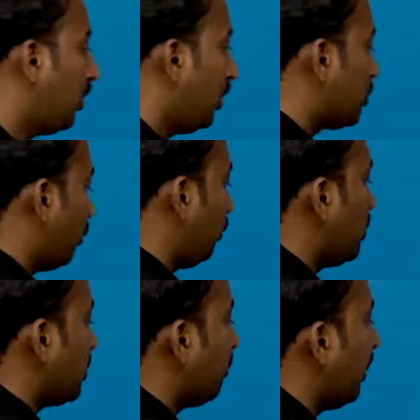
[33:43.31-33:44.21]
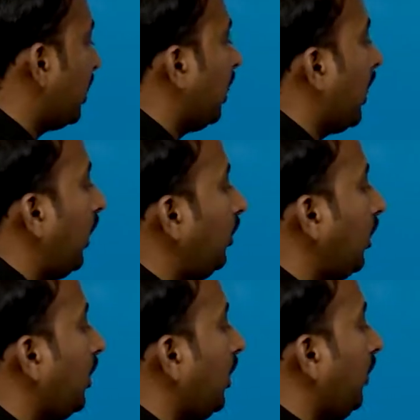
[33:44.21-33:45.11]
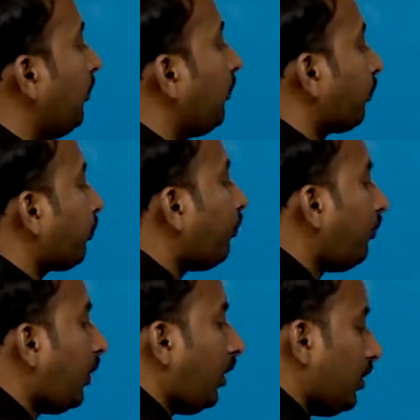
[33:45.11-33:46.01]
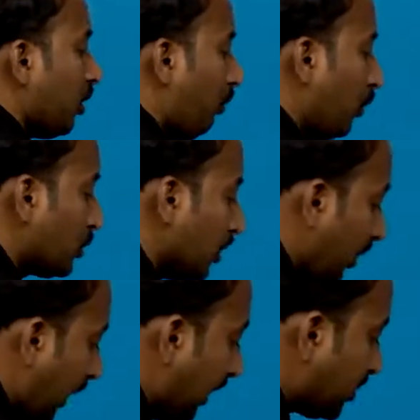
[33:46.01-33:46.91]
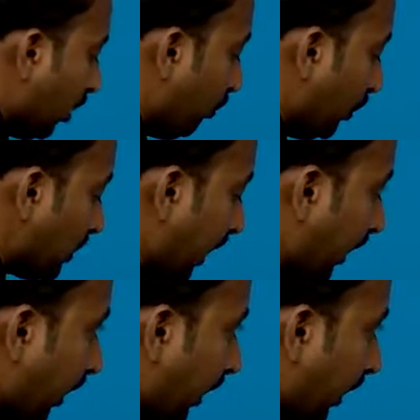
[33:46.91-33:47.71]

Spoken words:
So just we can calculate the, suppose example, second